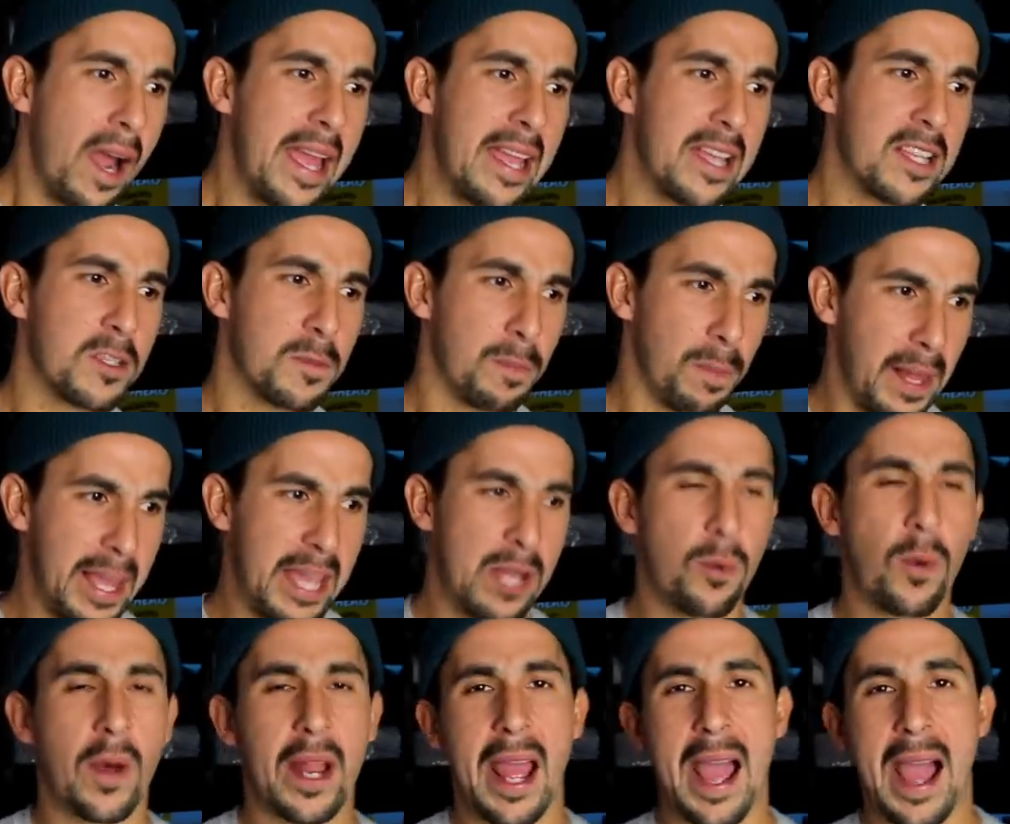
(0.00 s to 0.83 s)
I
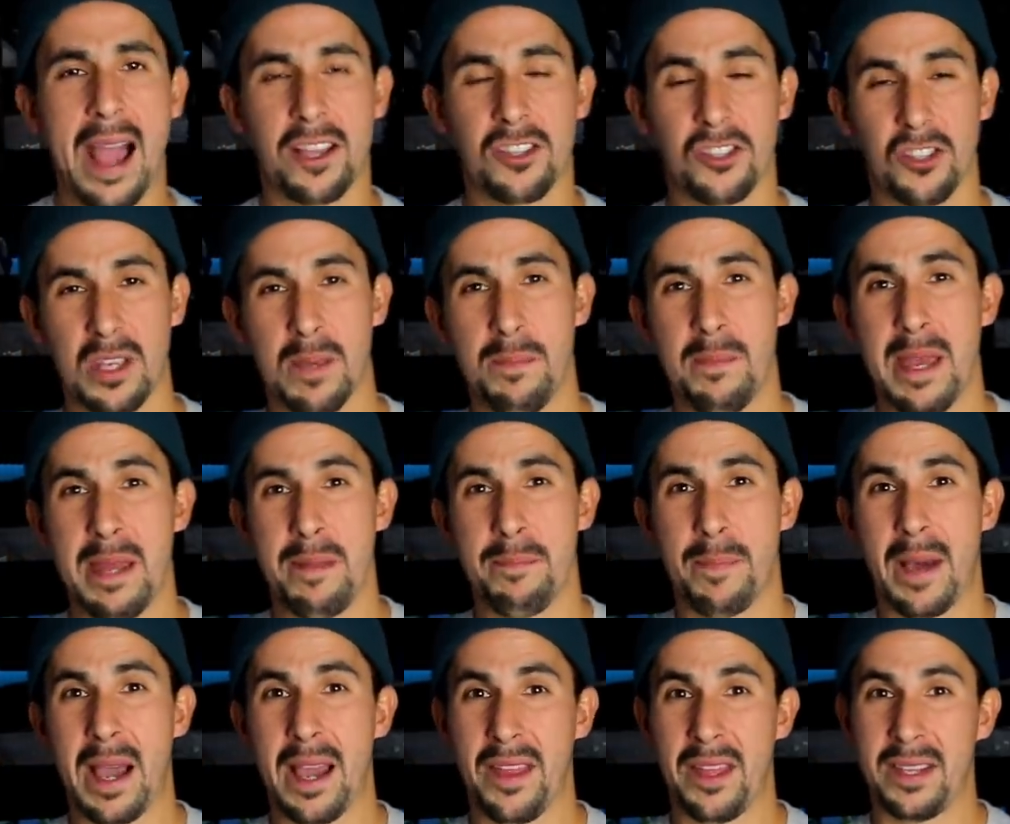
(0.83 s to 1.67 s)
explain what I actually
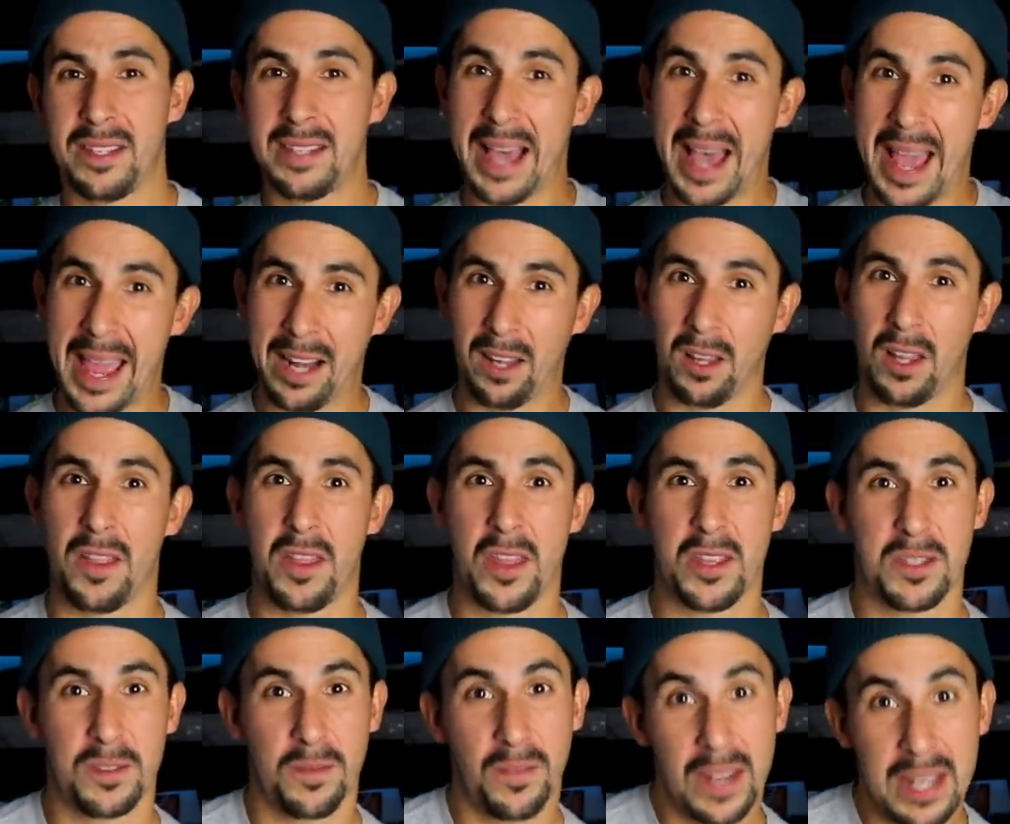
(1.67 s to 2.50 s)
meant by the title of
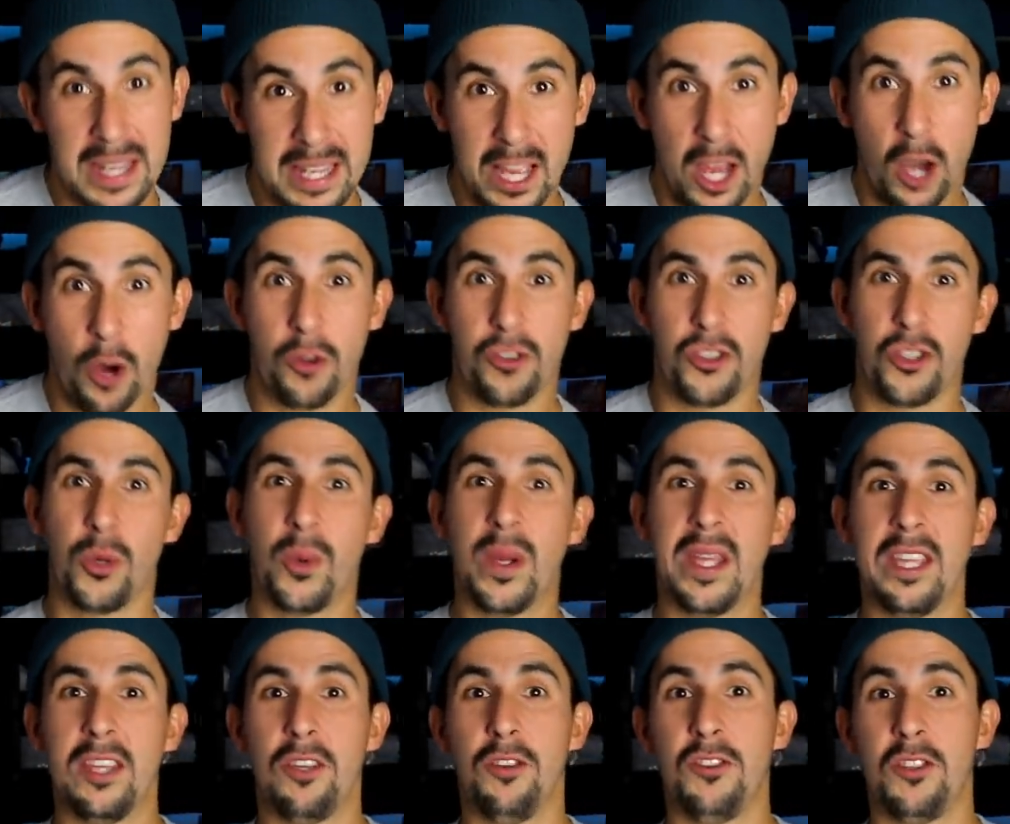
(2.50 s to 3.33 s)
this video,
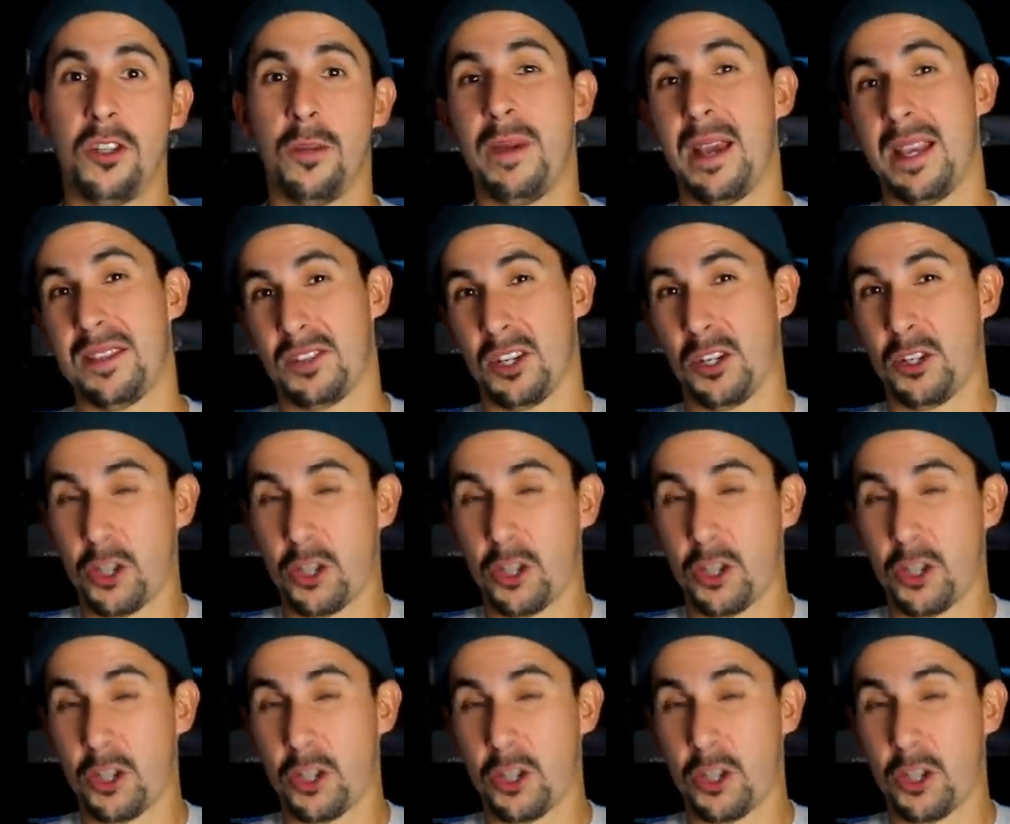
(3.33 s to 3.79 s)
doing YouTube as a